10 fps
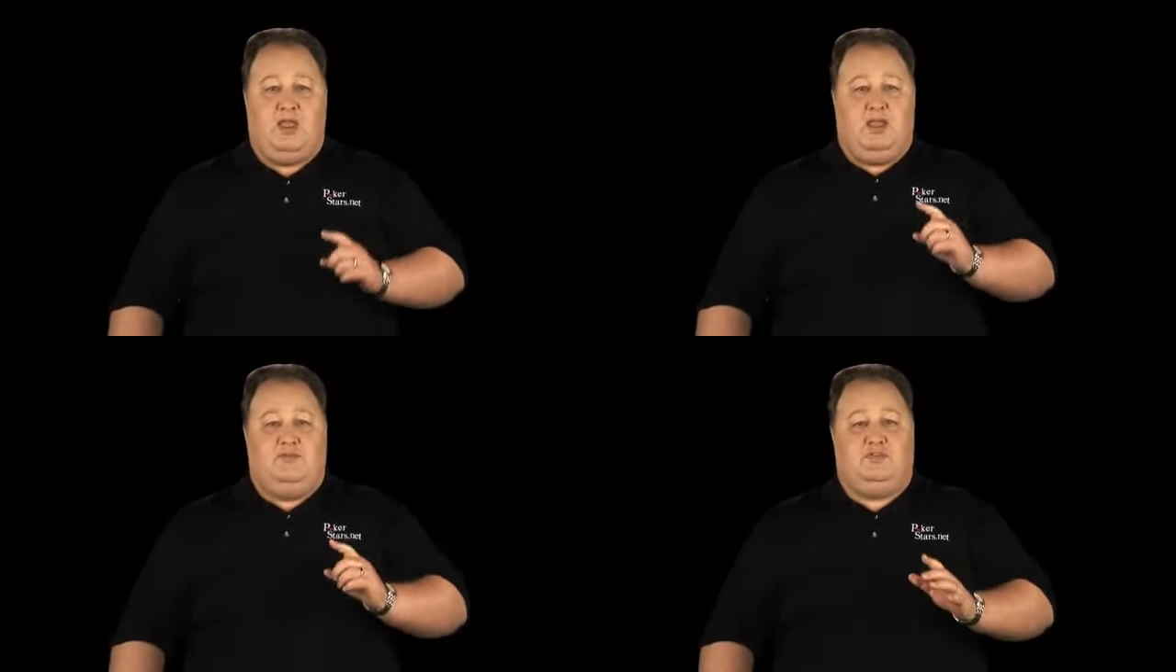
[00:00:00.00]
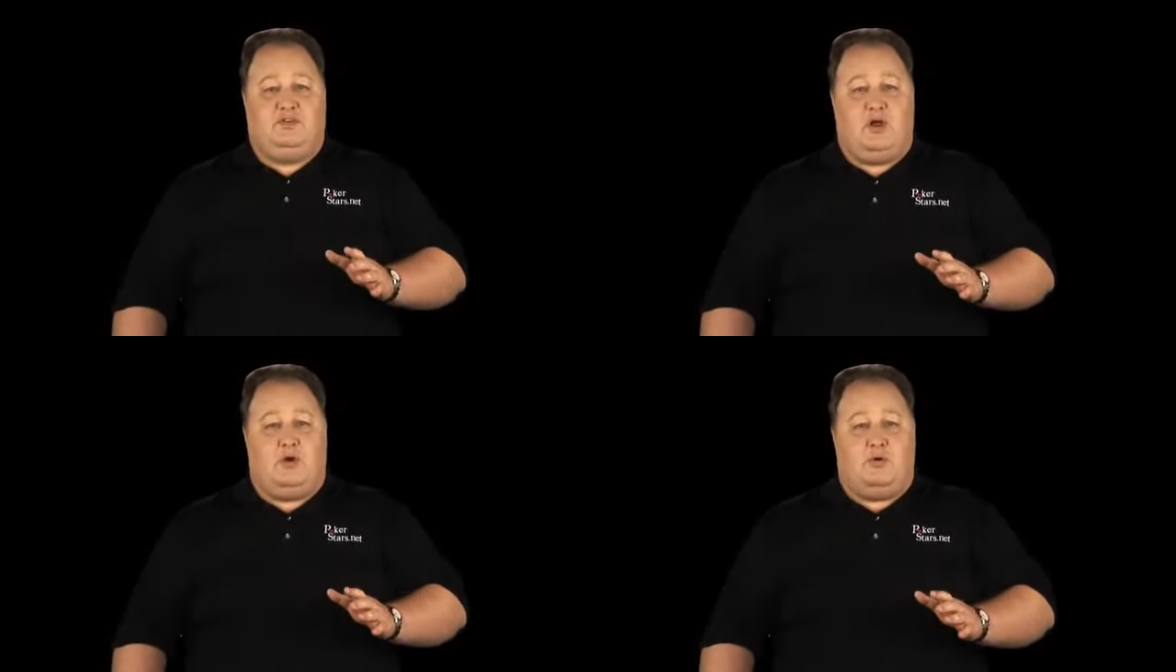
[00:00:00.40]
If
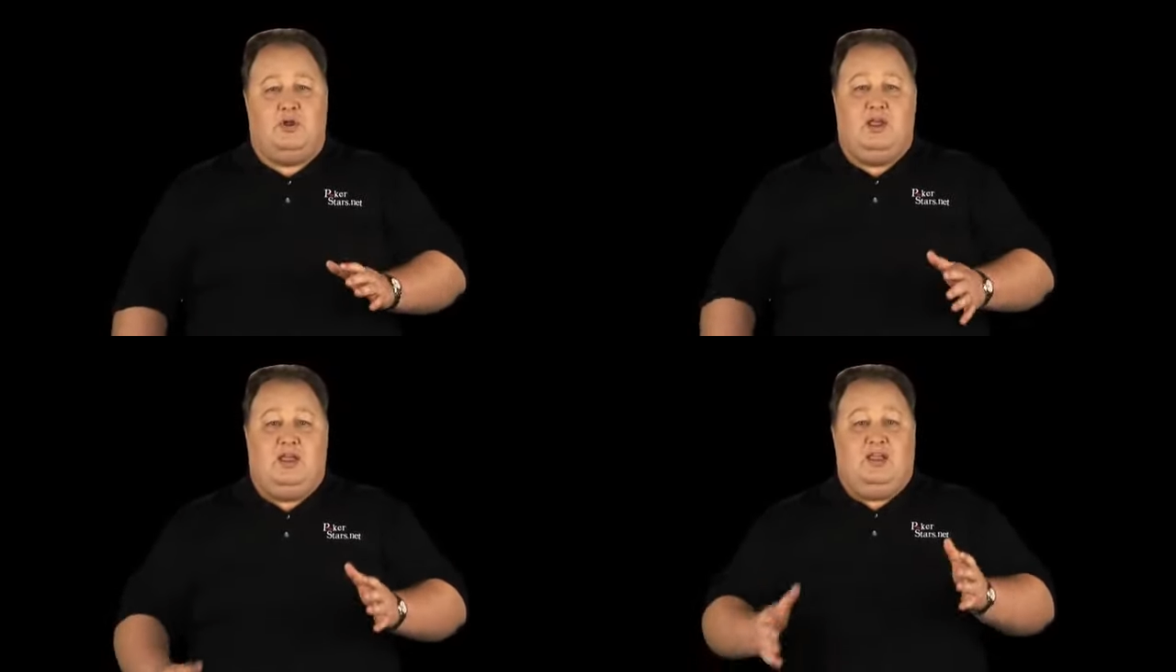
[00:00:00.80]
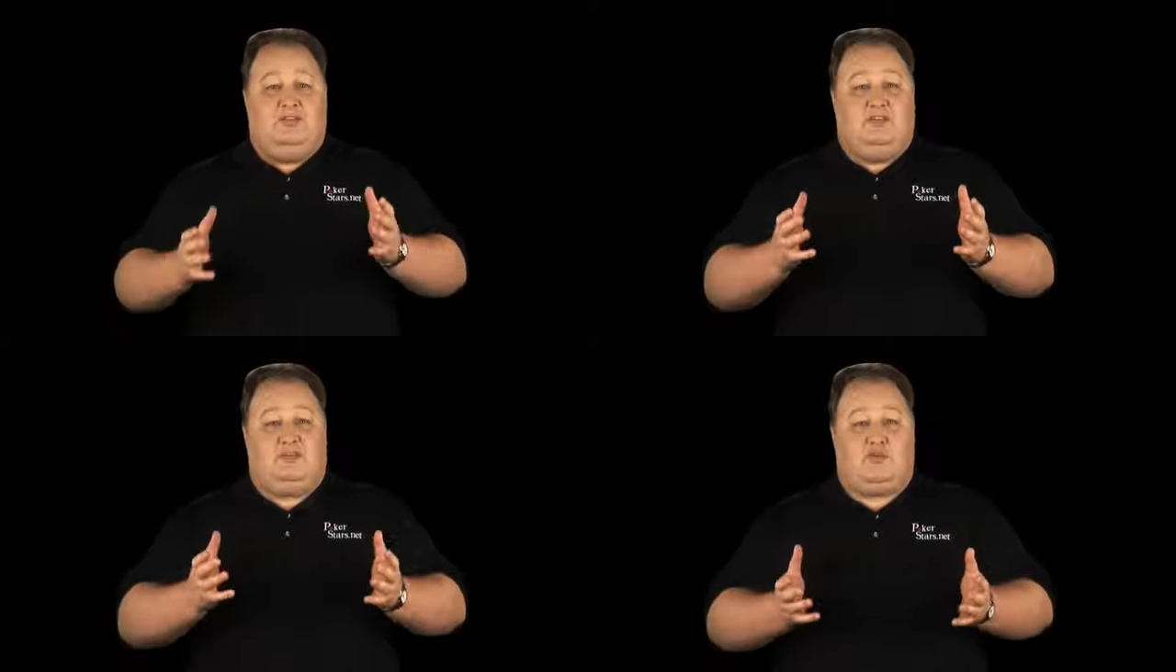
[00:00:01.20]
so, is
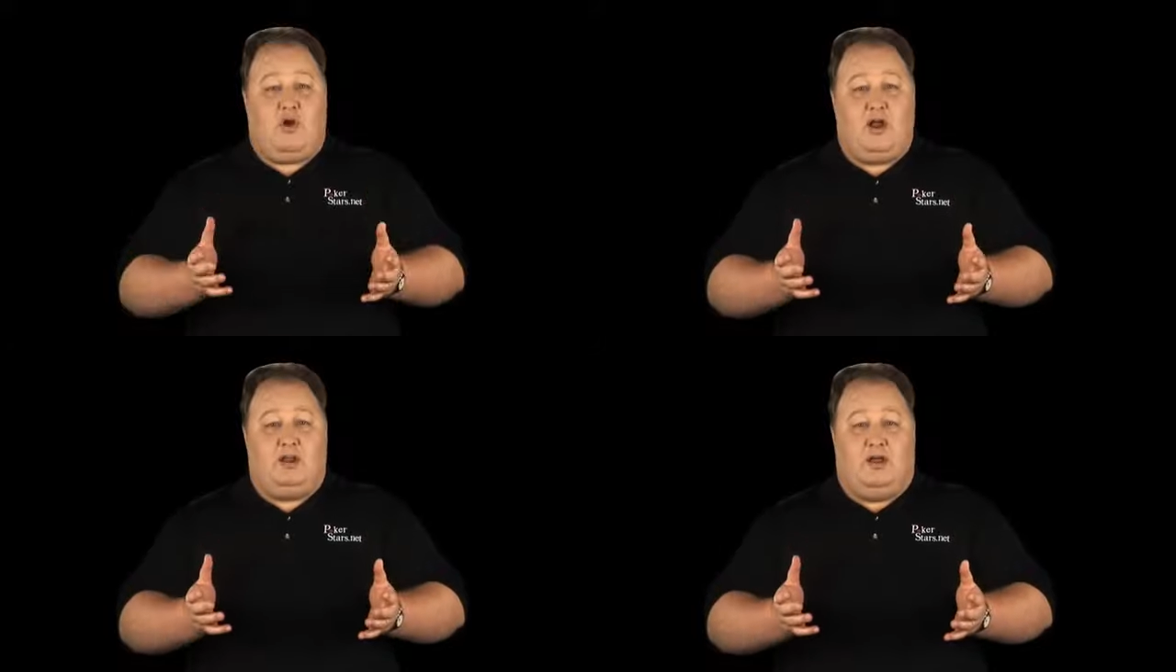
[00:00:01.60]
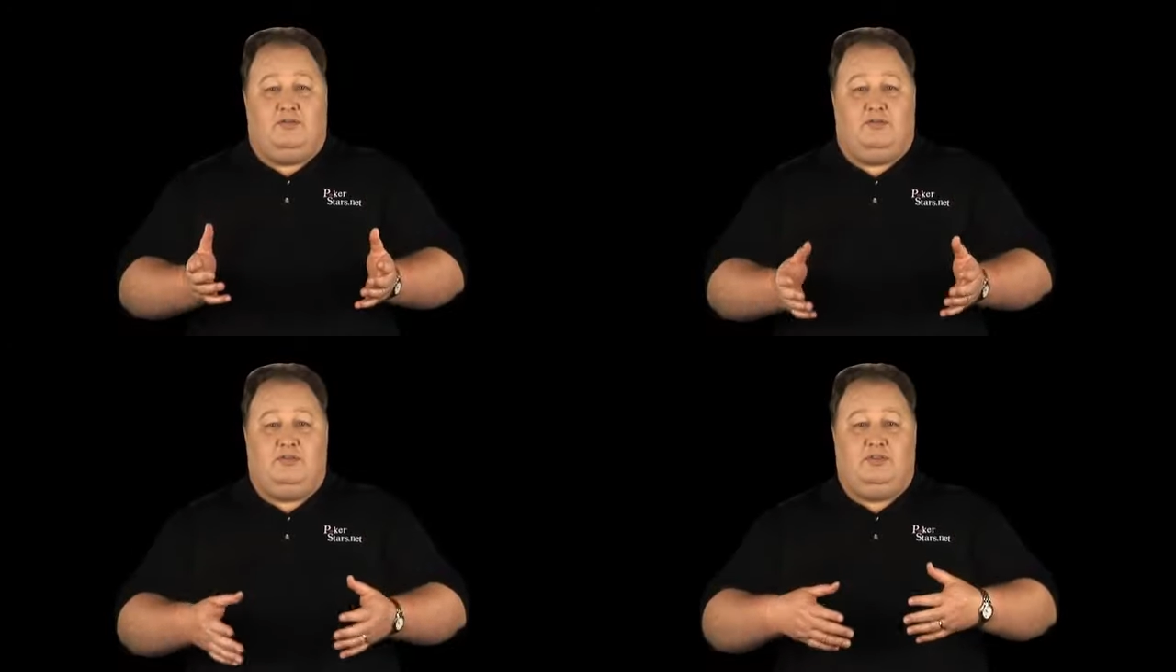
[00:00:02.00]
it strong
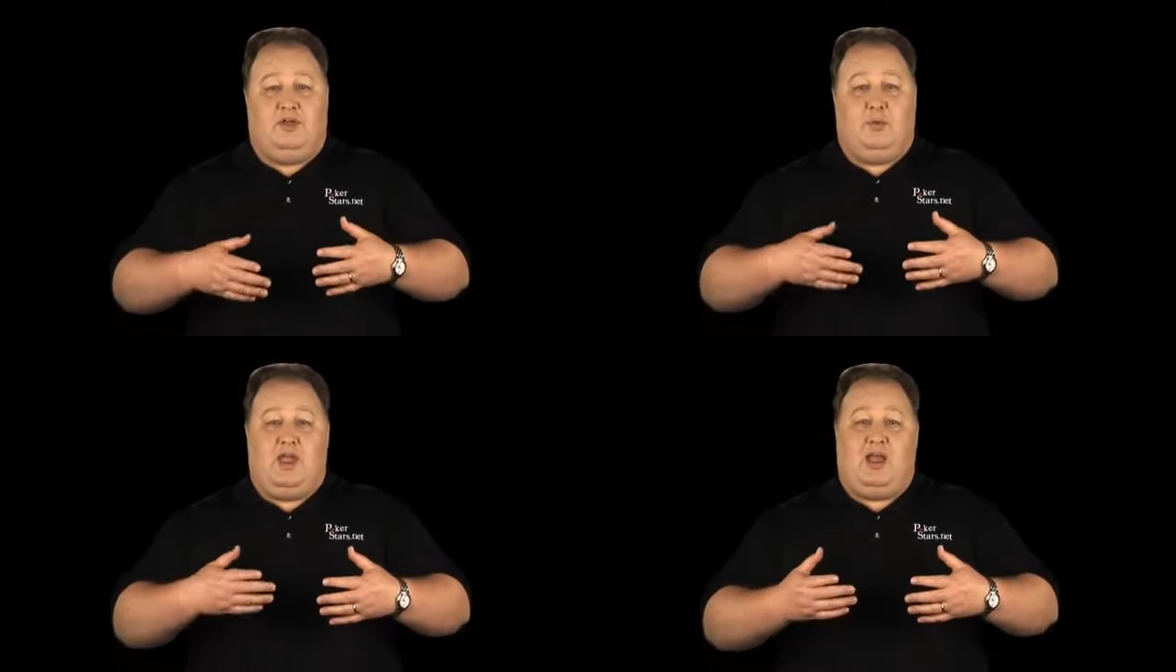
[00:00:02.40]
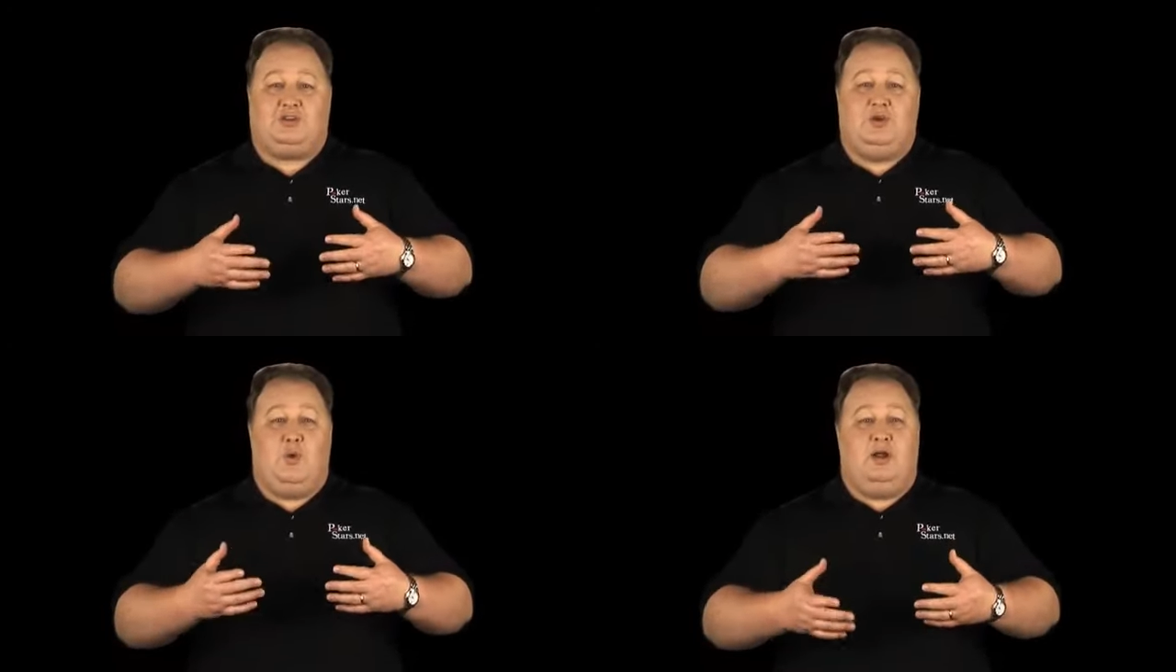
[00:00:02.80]
enough that we
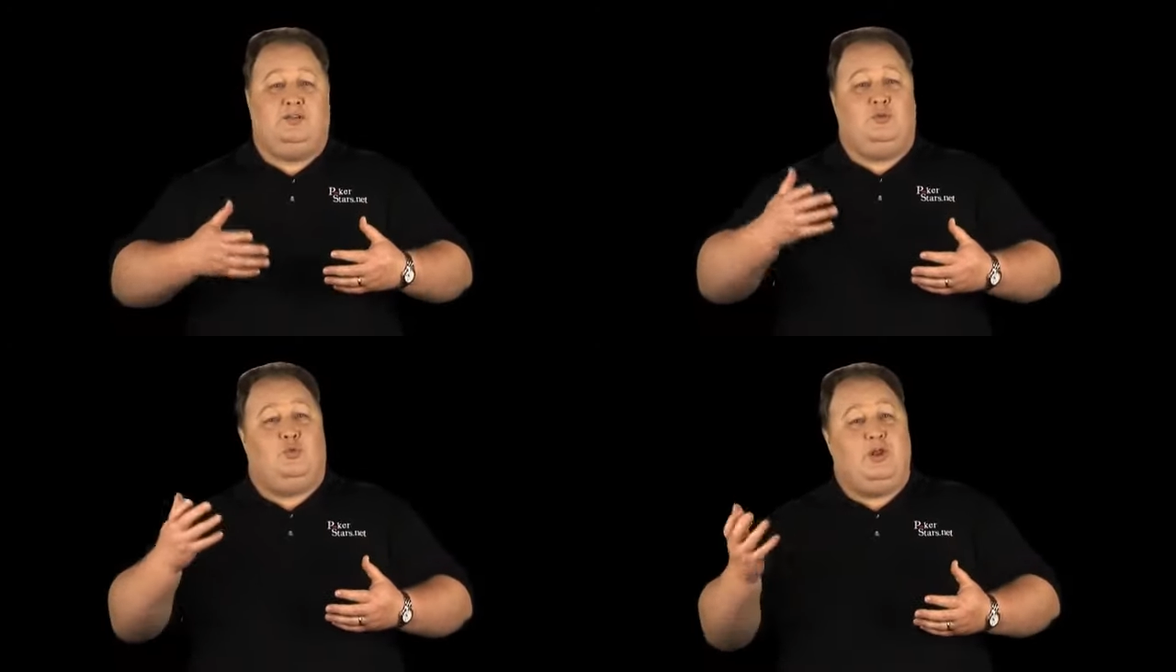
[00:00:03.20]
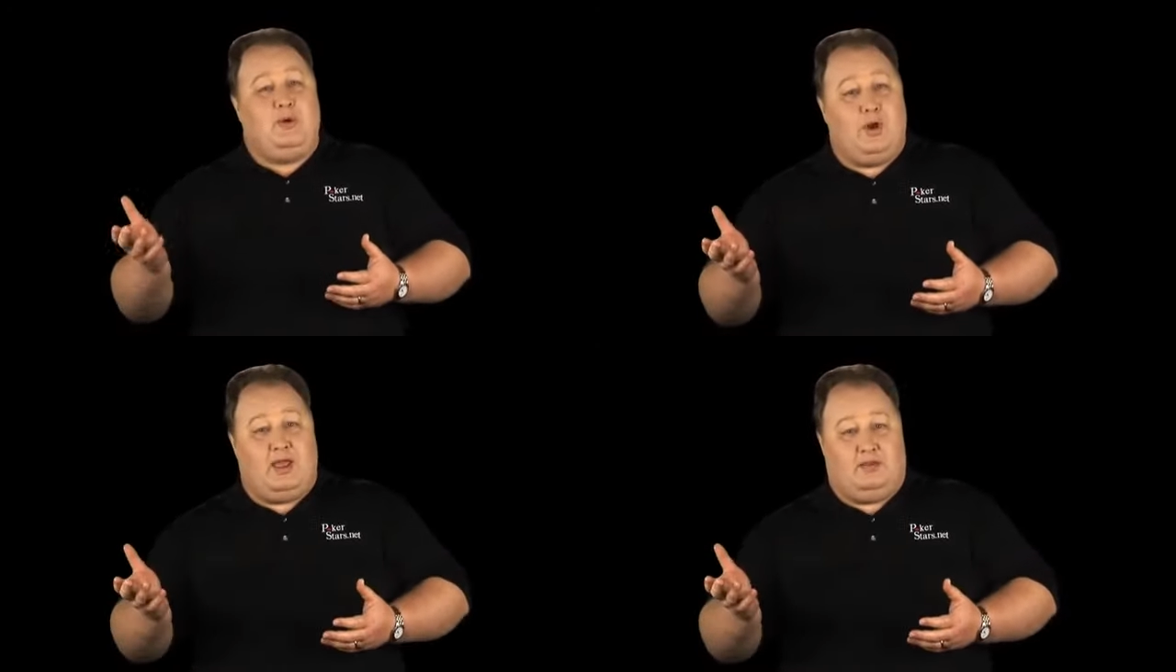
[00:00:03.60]
actually want to
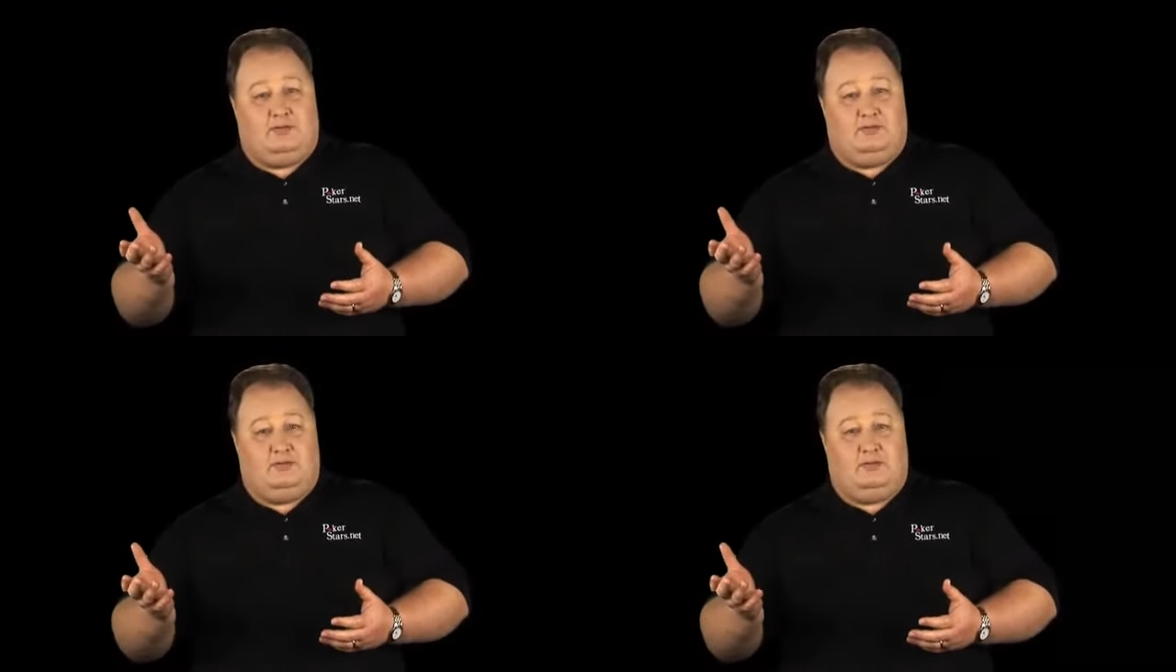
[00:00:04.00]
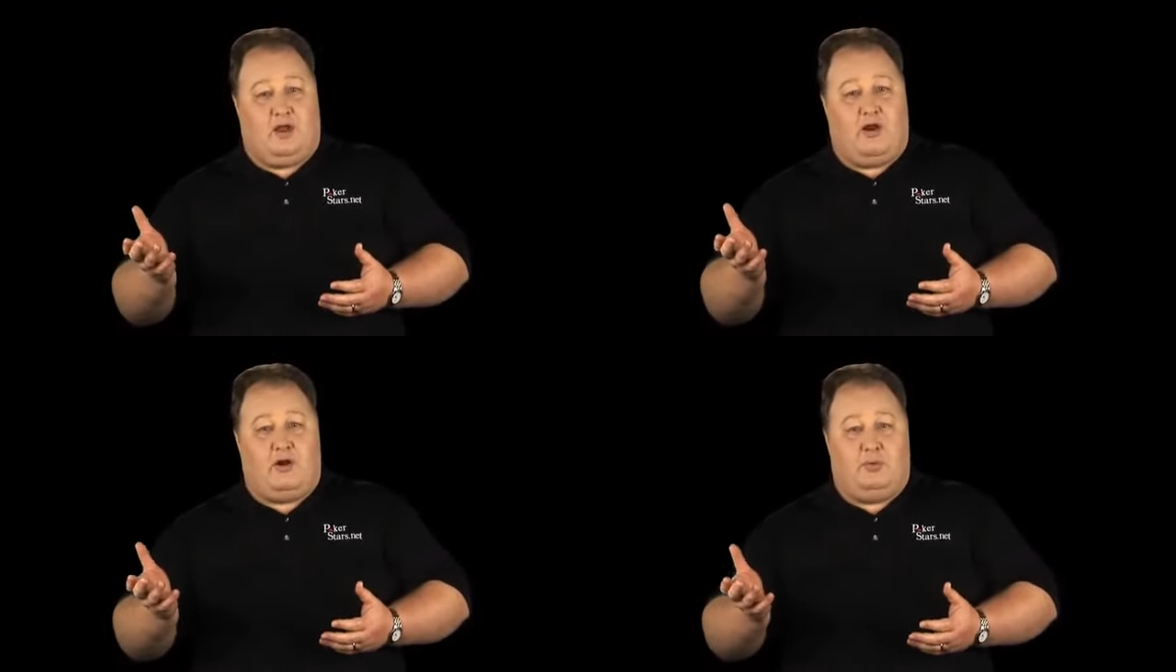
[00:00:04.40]
re-raise
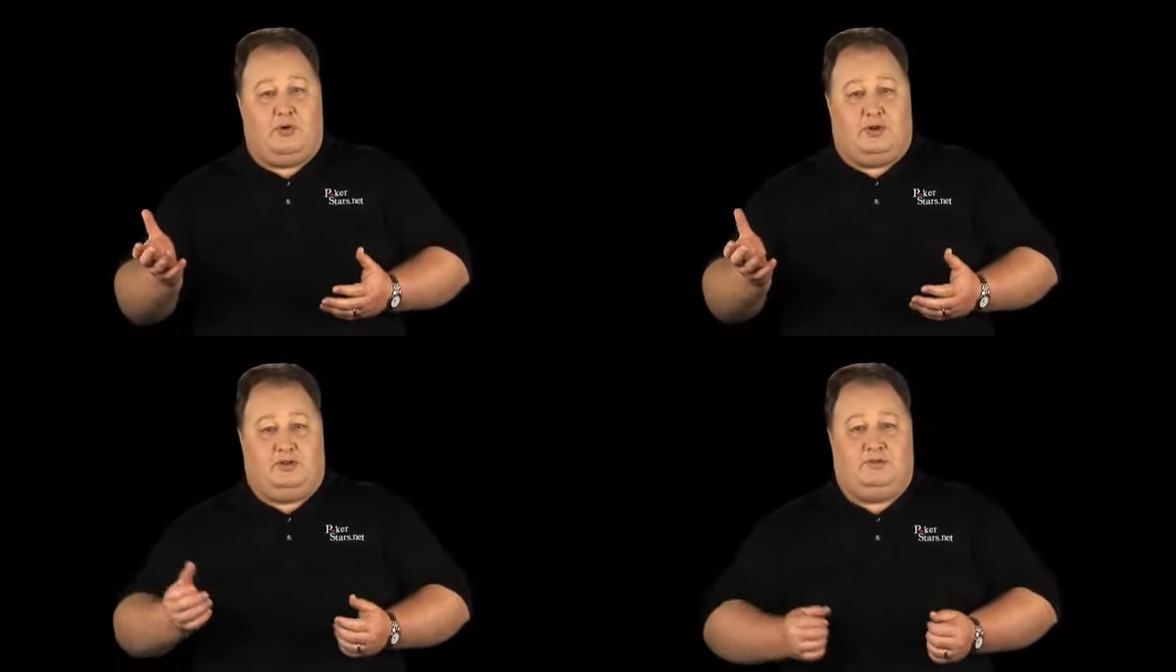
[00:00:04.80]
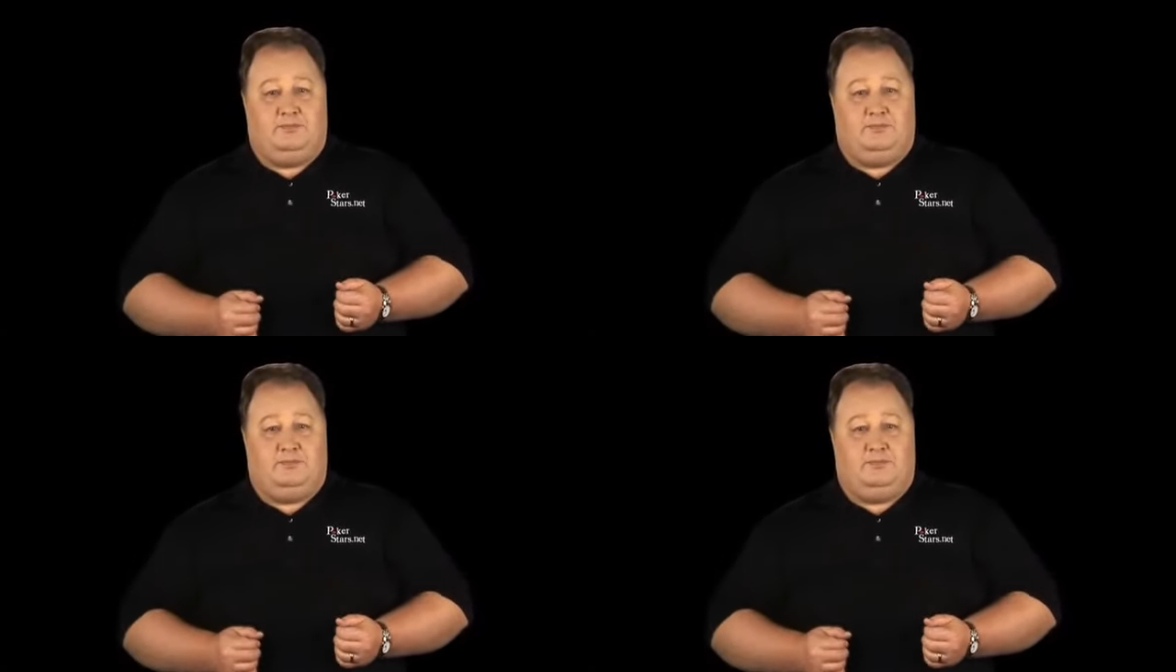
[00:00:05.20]
our opponent?